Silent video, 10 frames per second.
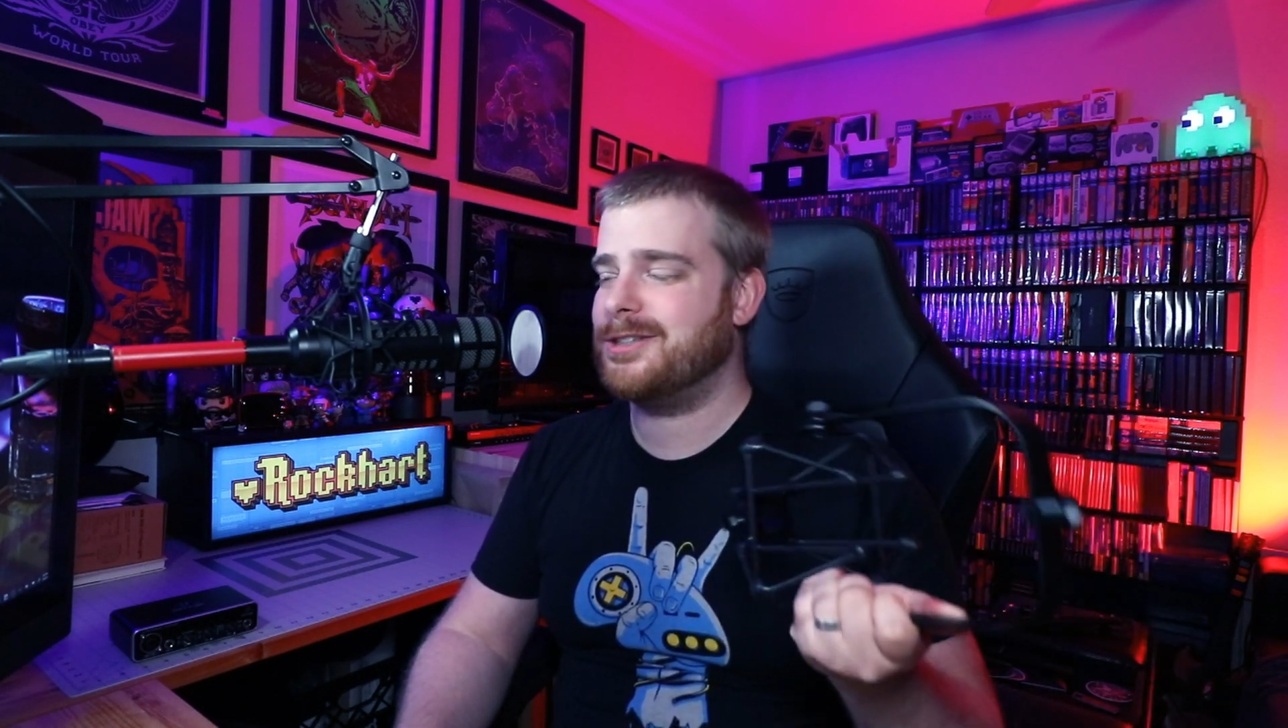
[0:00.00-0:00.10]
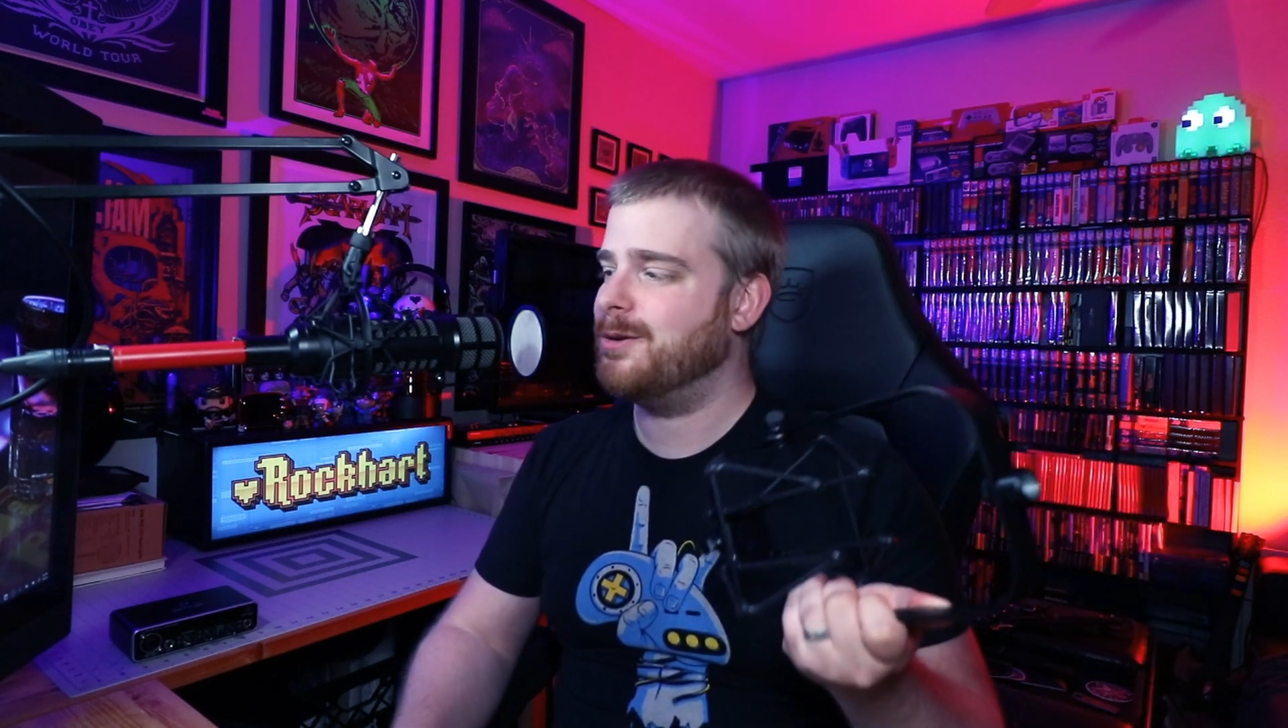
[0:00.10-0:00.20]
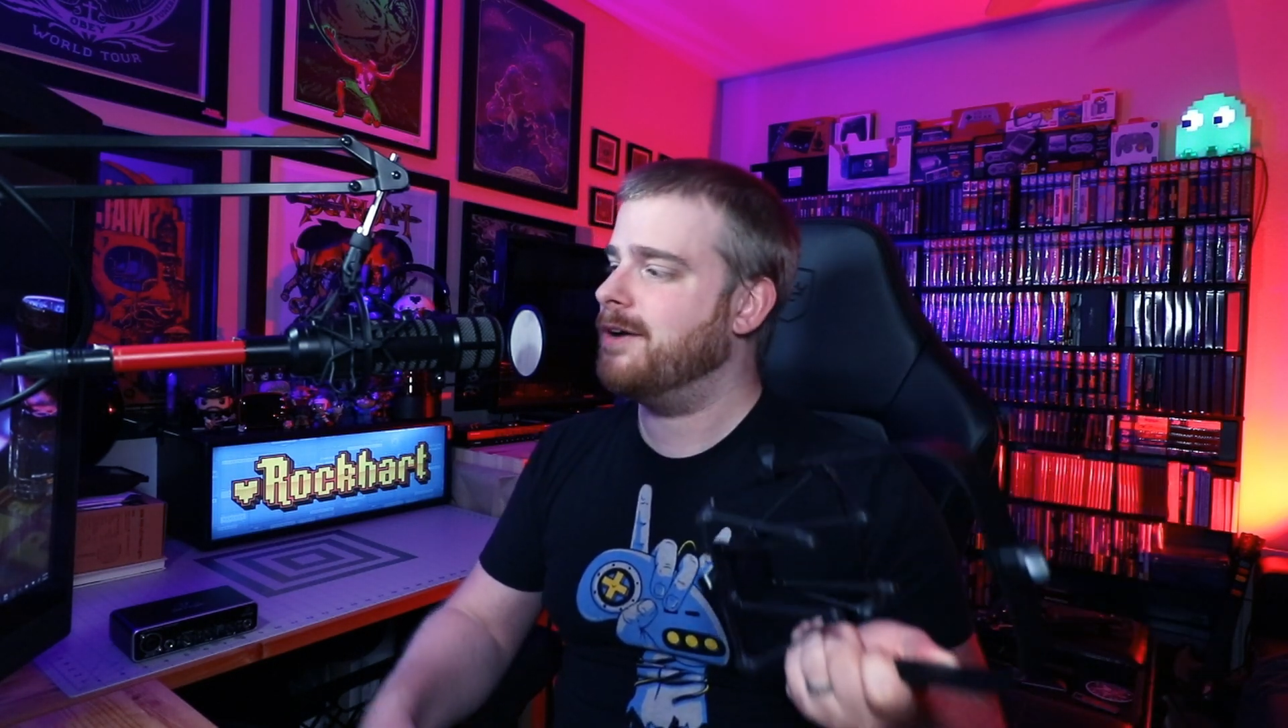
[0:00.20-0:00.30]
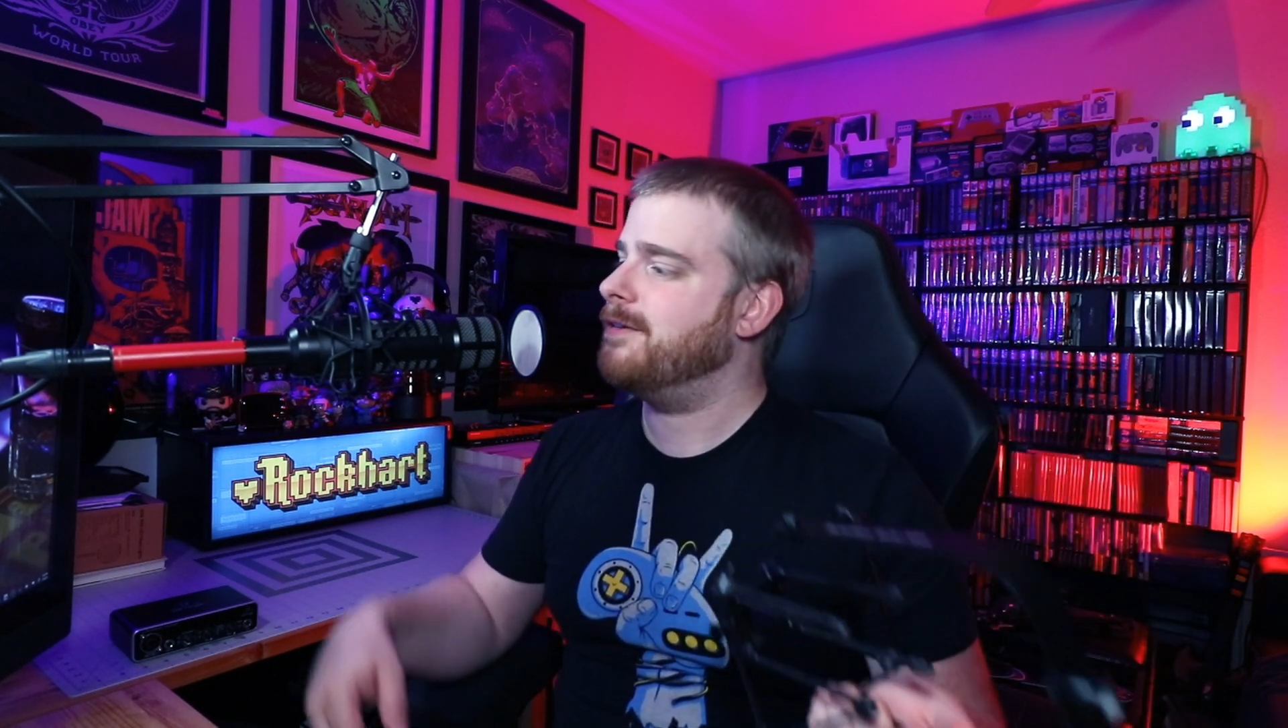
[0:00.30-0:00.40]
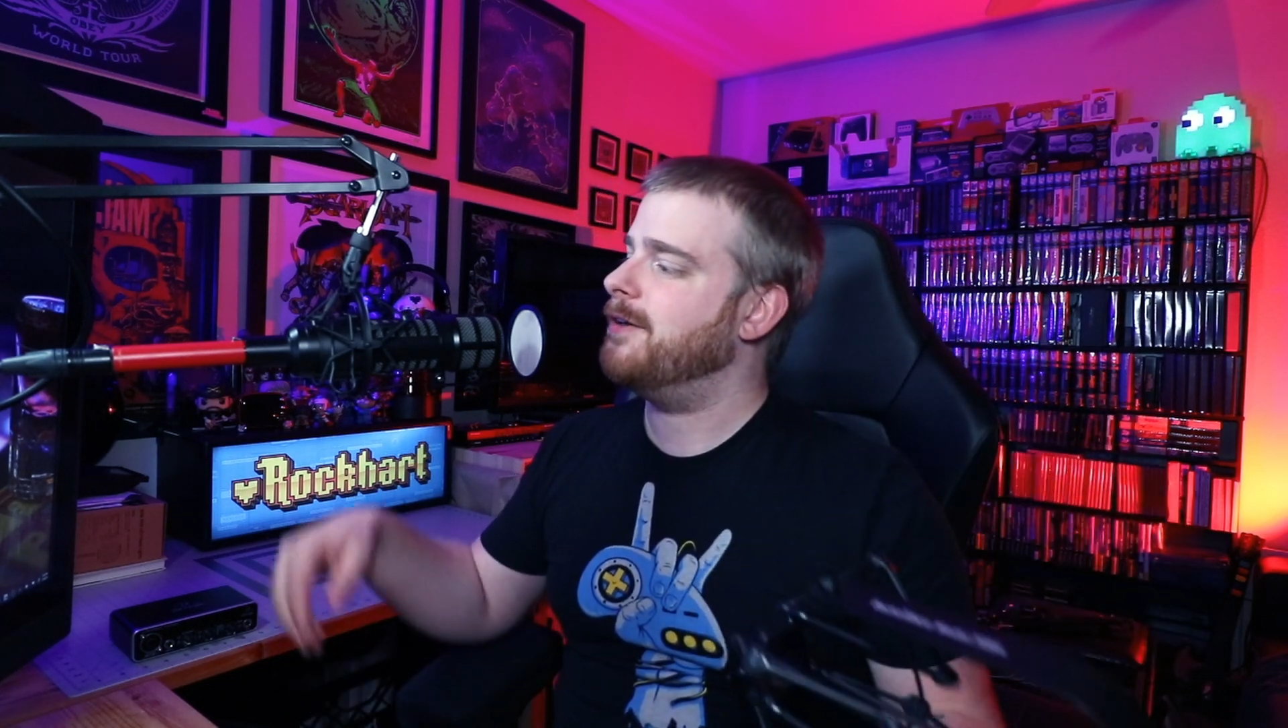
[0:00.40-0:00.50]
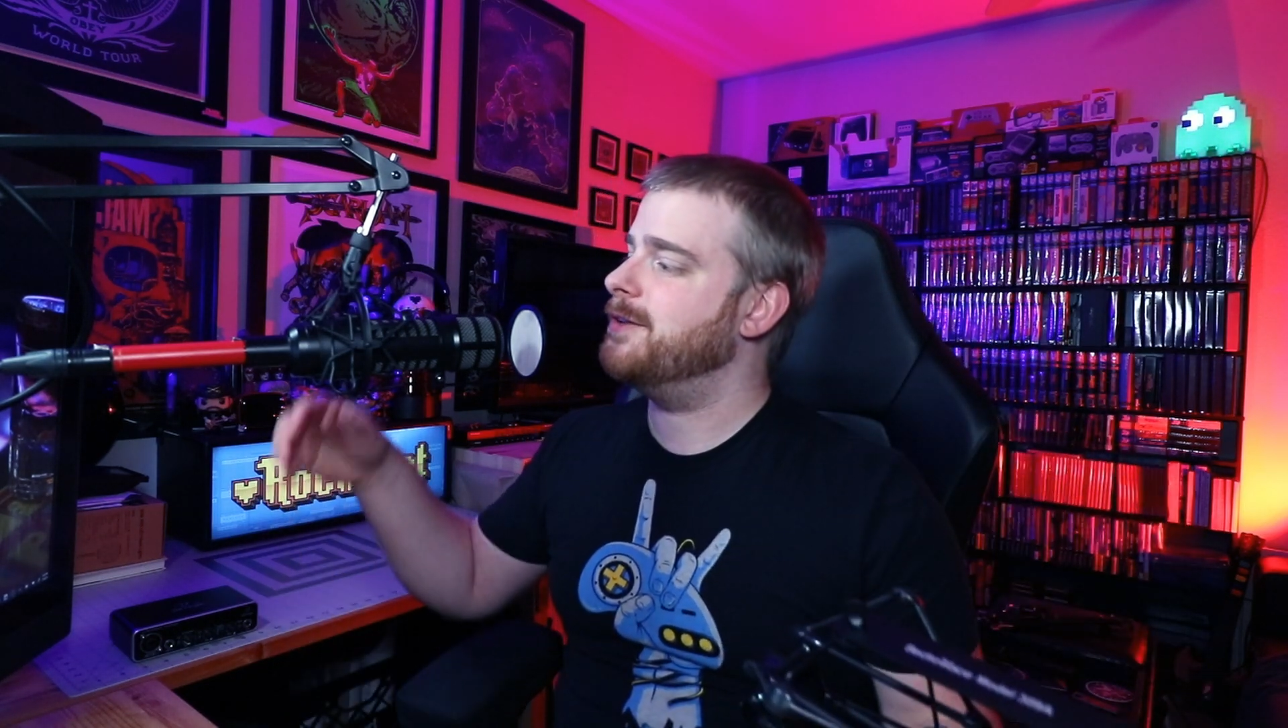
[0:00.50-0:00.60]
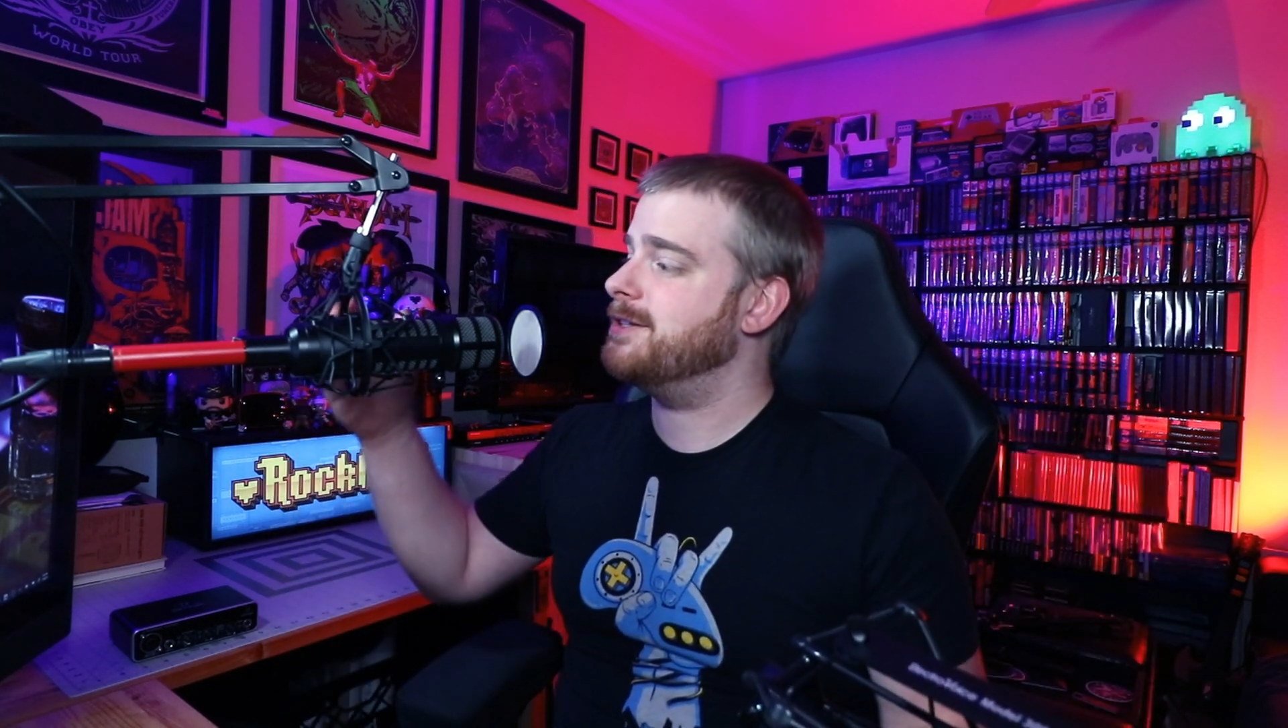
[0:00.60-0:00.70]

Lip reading: So I found